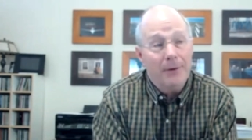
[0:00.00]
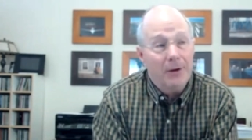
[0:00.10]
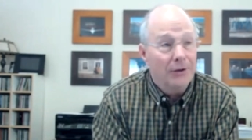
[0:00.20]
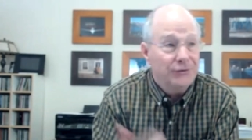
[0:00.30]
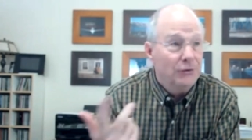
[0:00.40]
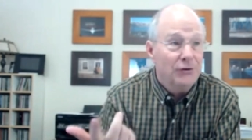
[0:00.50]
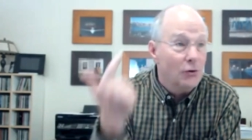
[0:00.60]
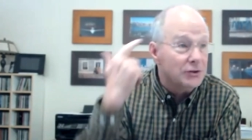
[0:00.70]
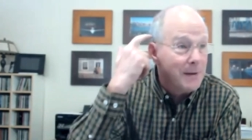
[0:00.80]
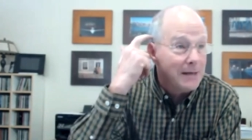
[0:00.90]
And also
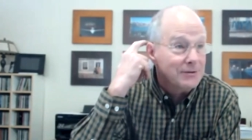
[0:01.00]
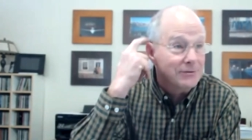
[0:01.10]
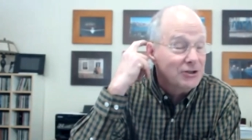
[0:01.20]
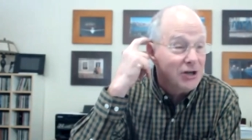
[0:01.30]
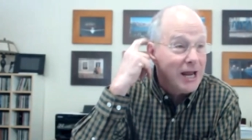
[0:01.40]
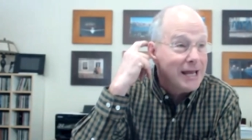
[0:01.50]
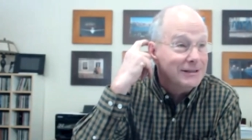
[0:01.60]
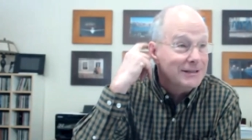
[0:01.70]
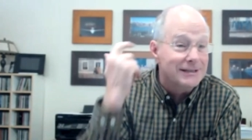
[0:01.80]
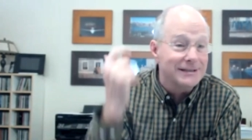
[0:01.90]
Toastmasters
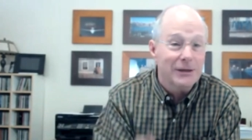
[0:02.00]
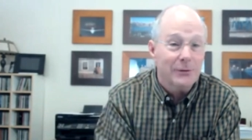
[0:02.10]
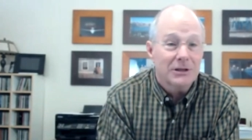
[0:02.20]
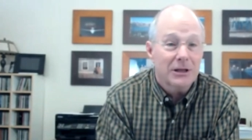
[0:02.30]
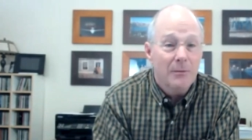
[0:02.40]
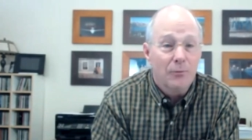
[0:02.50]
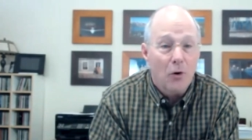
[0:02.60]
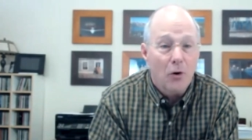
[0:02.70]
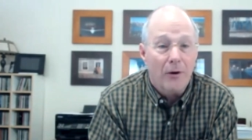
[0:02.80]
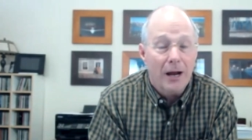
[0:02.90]
changed the Distinguished Club
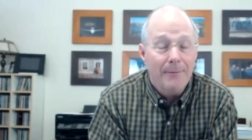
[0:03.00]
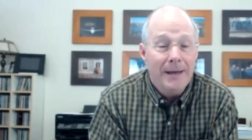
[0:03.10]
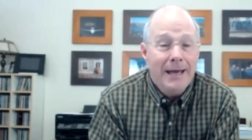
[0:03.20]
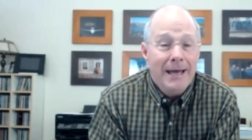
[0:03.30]
program